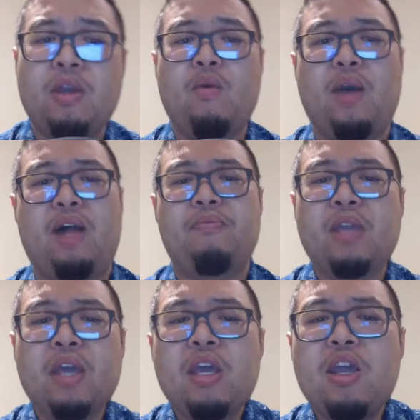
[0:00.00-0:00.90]
Well,
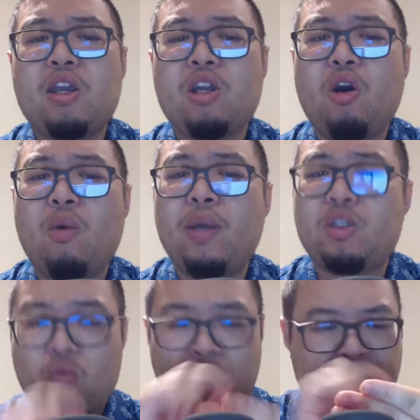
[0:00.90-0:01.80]
you can always
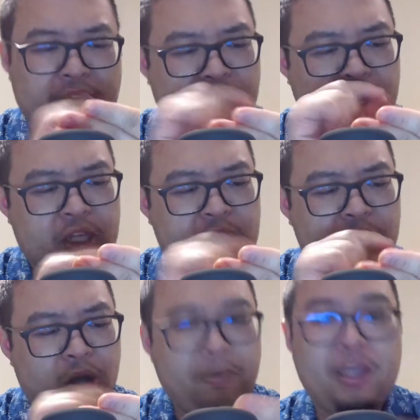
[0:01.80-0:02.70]
write it in a
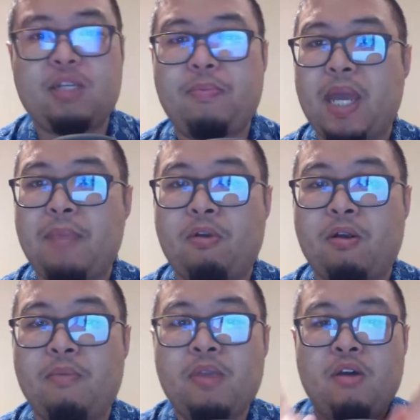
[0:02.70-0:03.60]
small piece of paper,
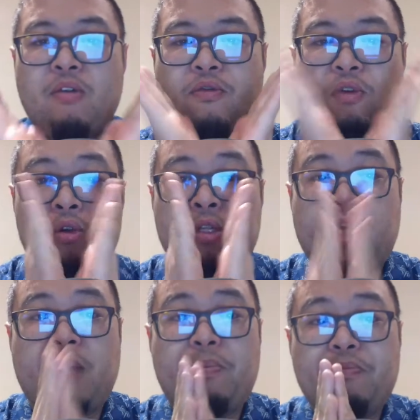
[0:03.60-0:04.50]
fold it
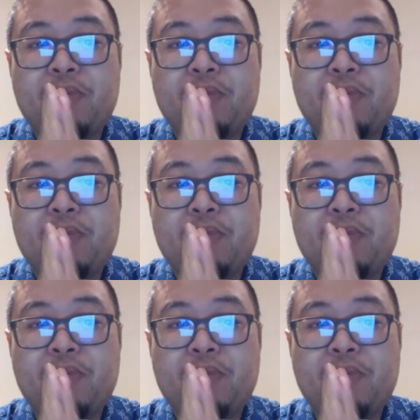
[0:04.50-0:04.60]
up,